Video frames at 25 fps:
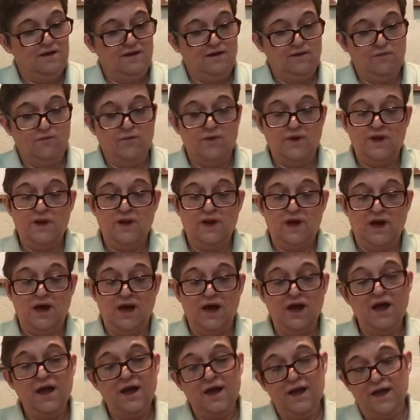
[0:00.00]
what
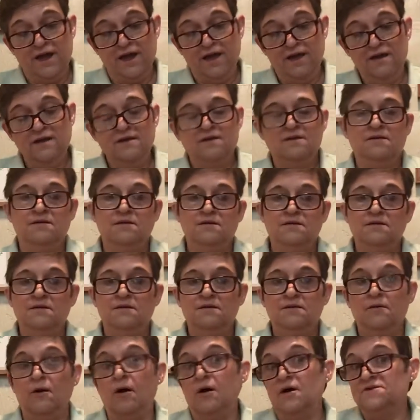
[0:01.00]
I
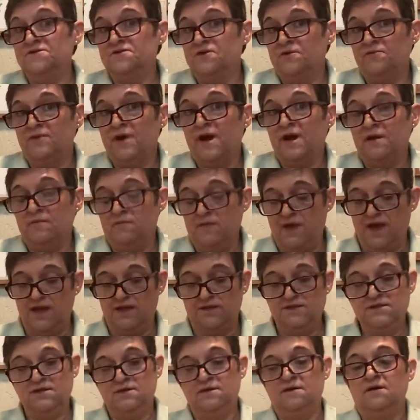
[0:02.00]
also
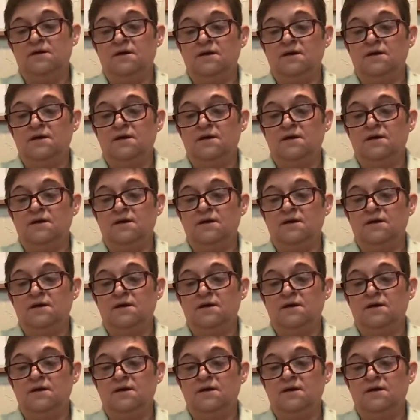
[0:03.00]
recommend